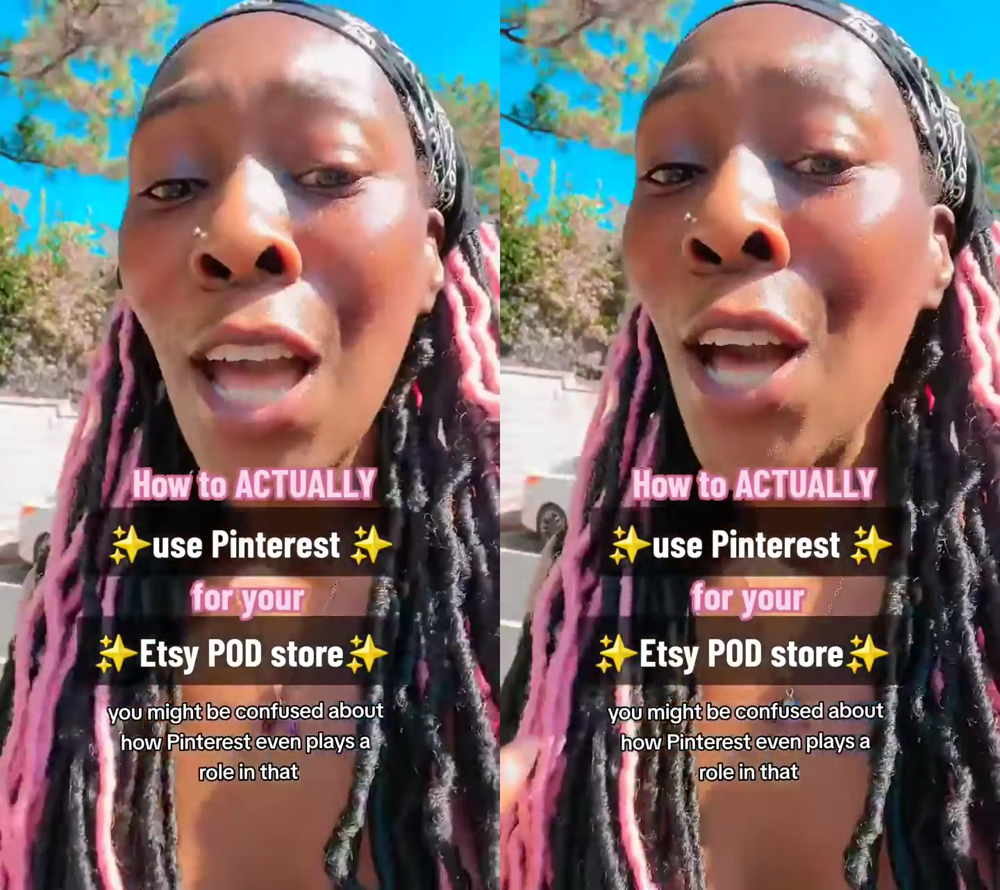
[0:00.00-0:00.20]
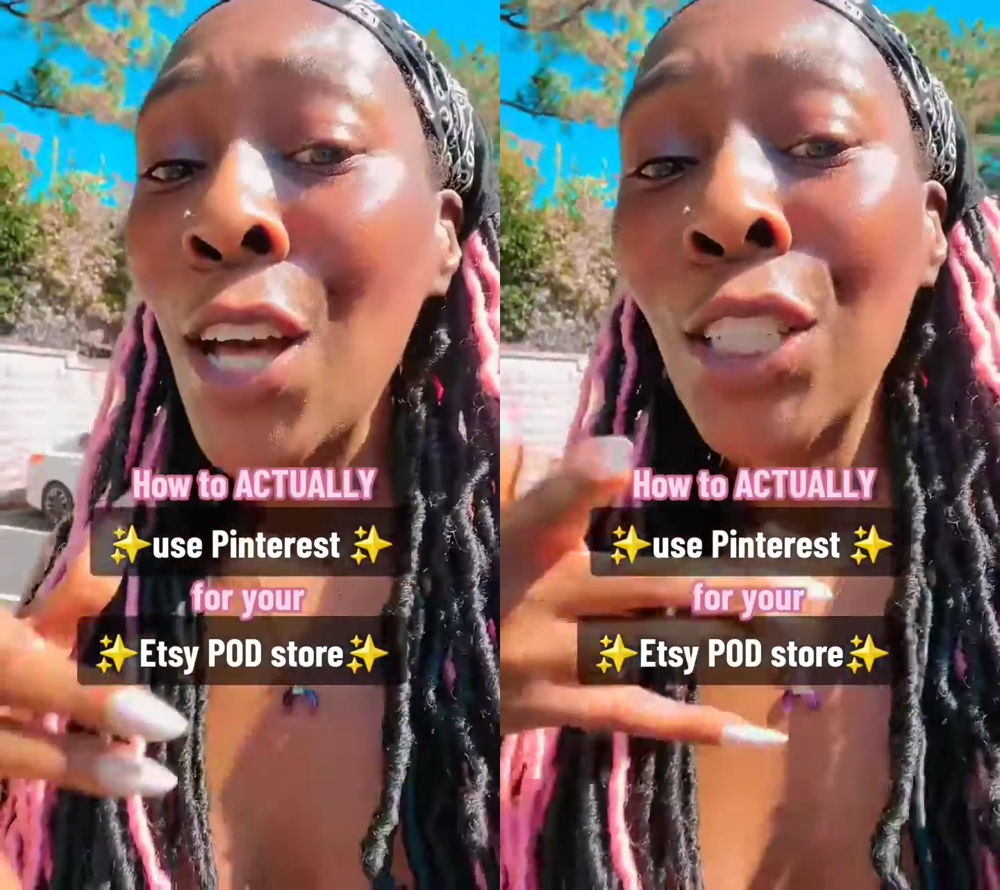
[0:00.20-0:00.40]

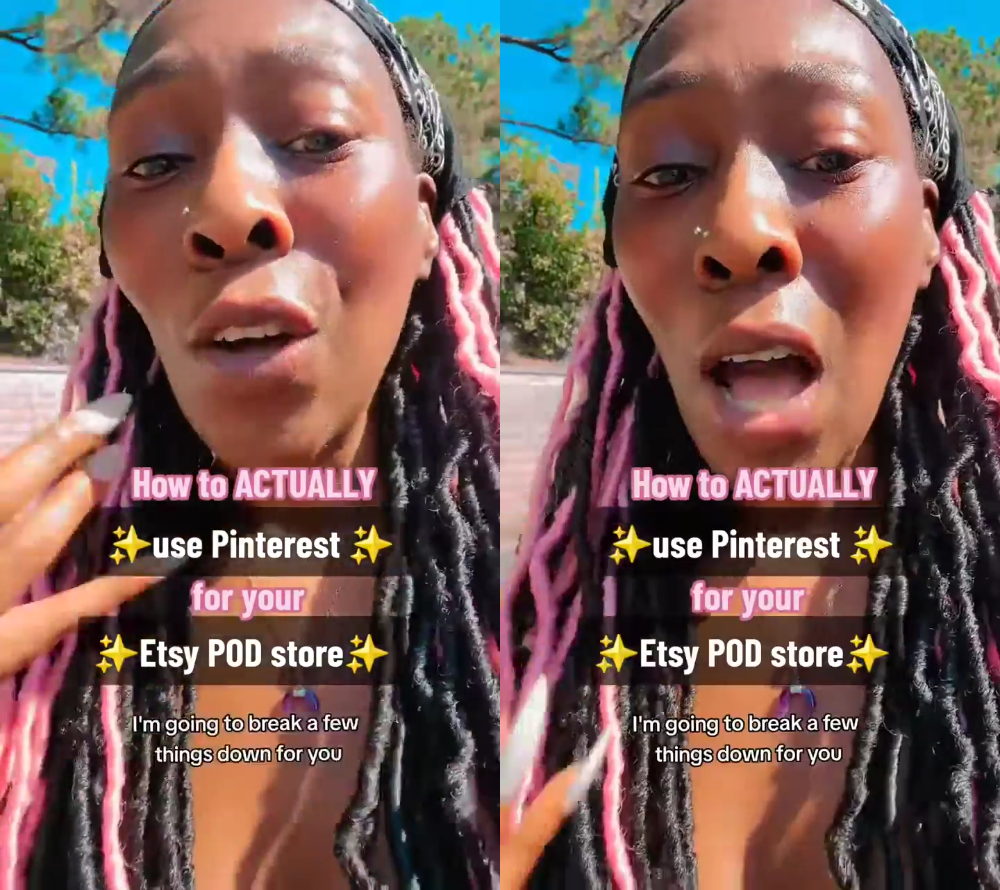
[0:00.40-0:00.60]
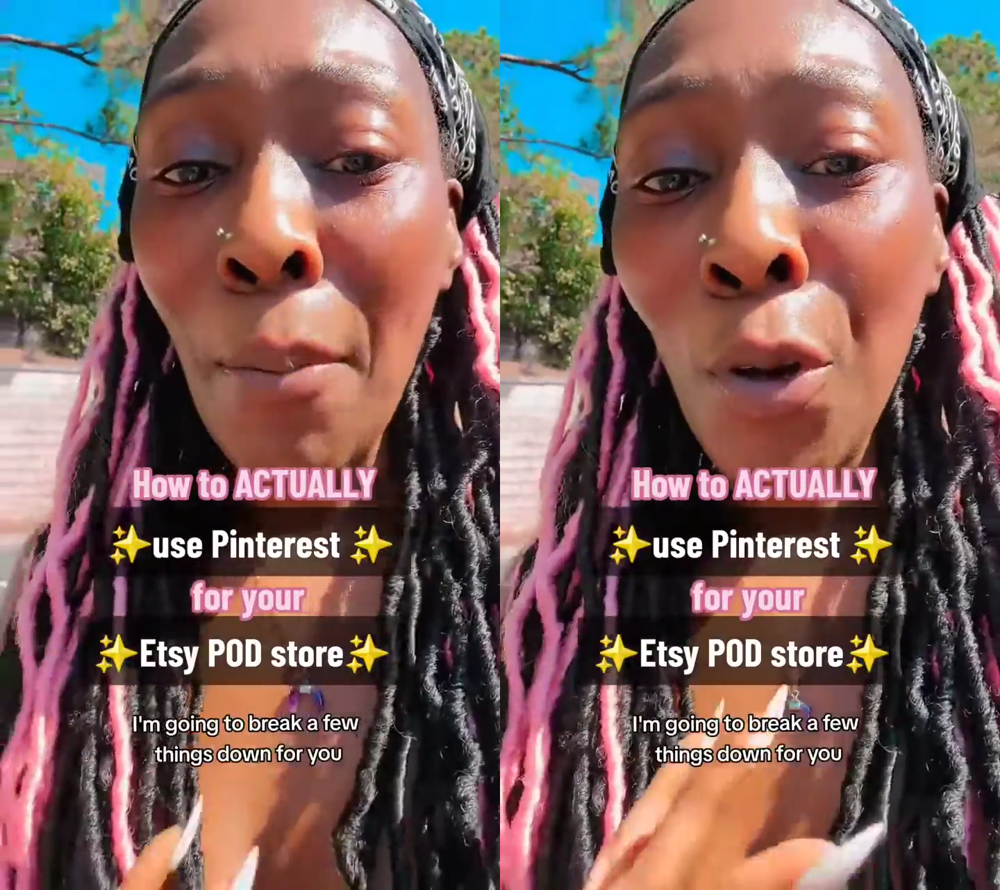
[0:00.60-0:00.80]
So I'm
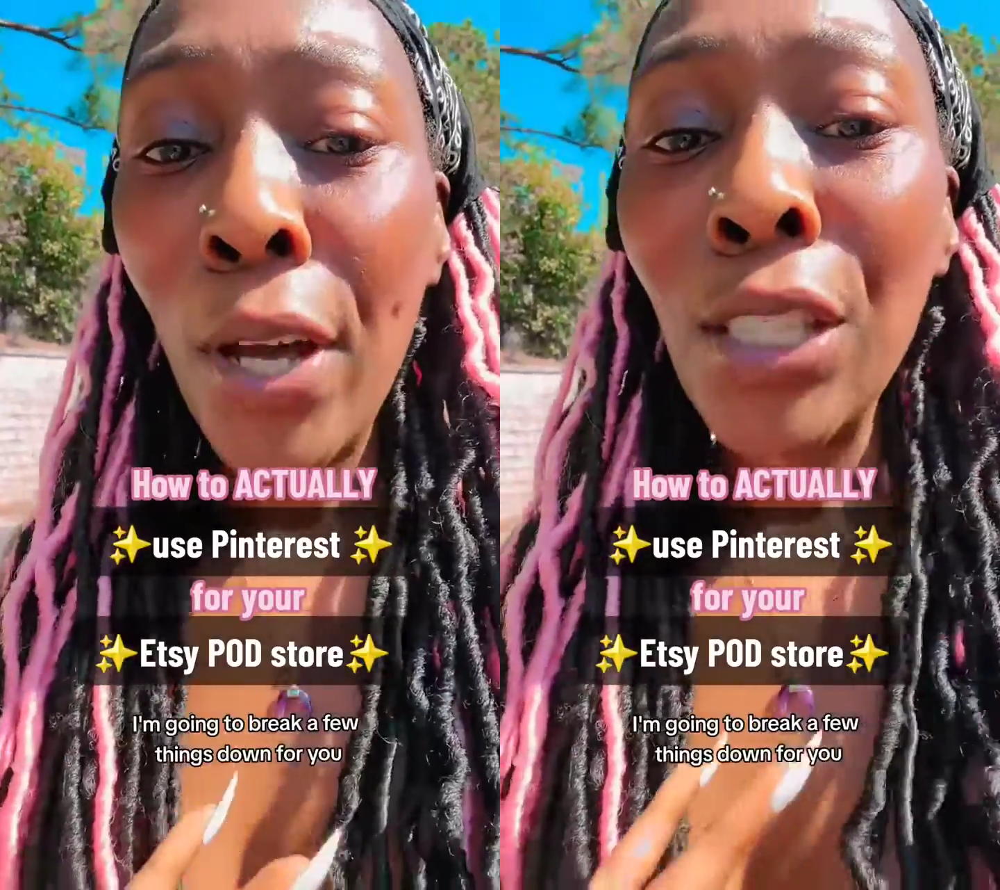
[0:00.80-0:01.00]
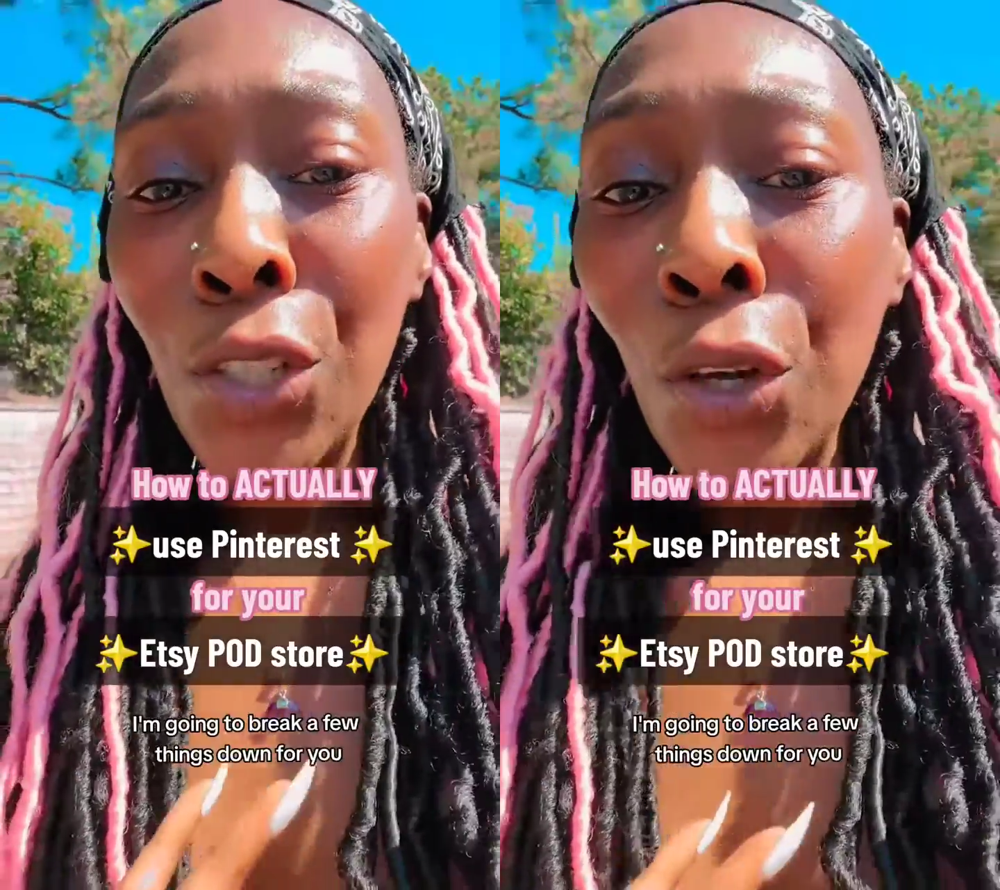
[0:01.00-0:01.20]
going
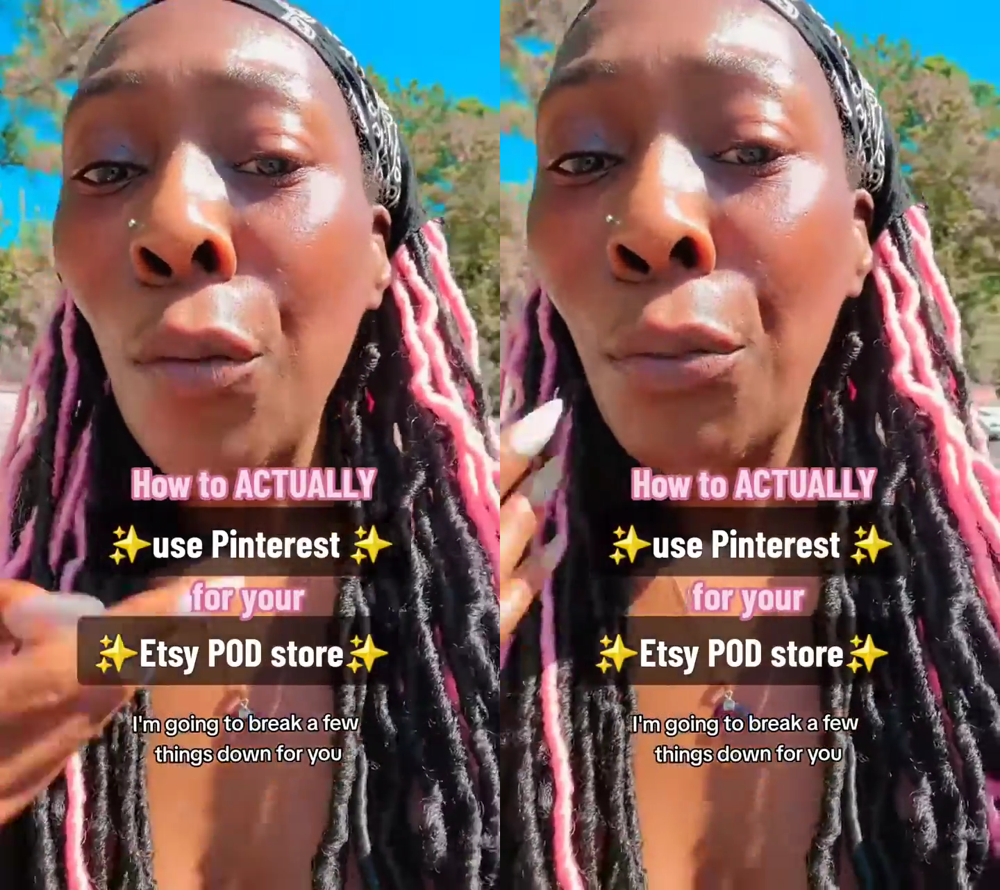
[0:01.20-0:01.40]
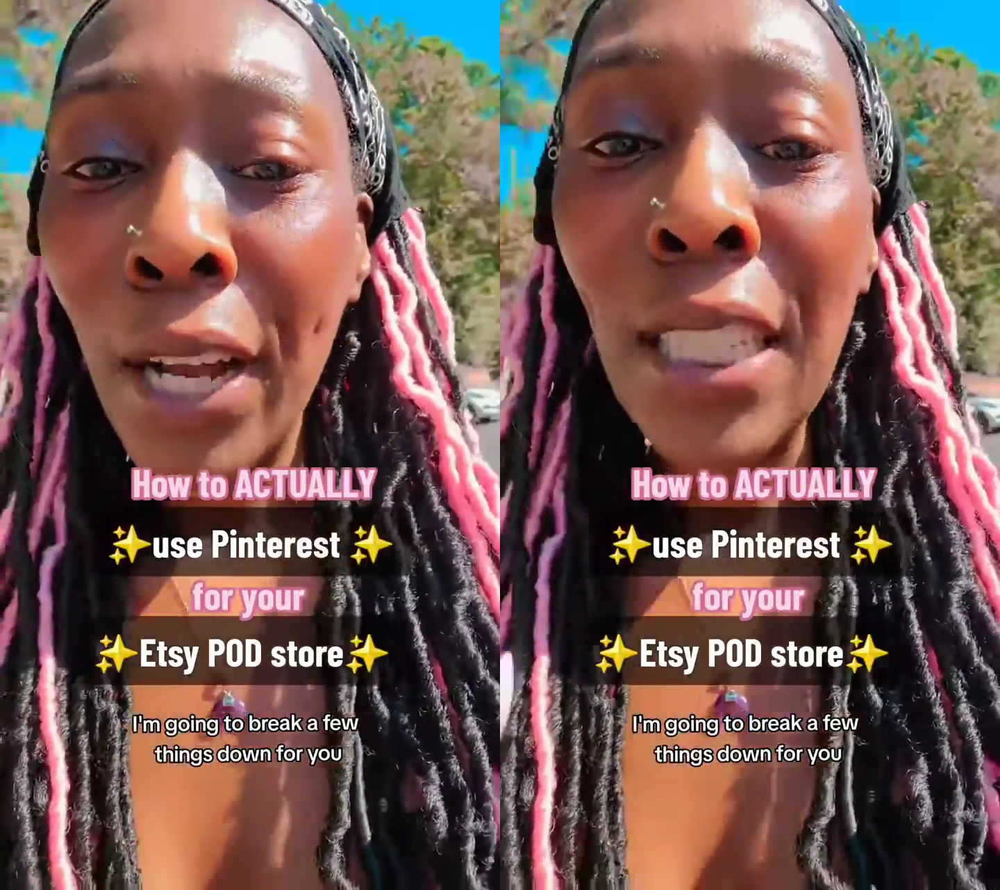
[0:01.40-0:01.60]
to break